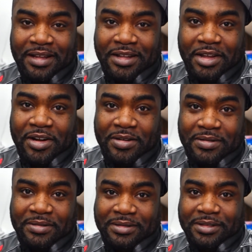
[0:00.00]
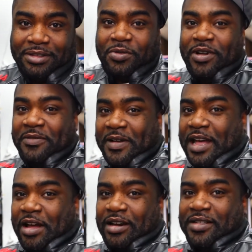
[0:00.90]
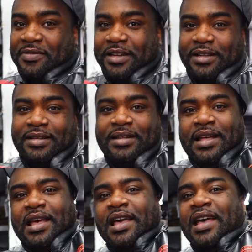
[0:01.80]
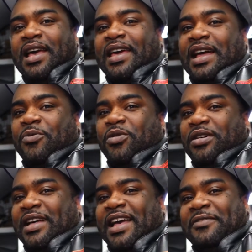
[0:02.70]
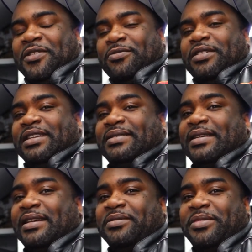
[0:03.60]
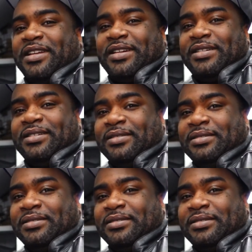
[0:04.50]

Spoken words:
You know, $25 for this. And I will have to resell it, man.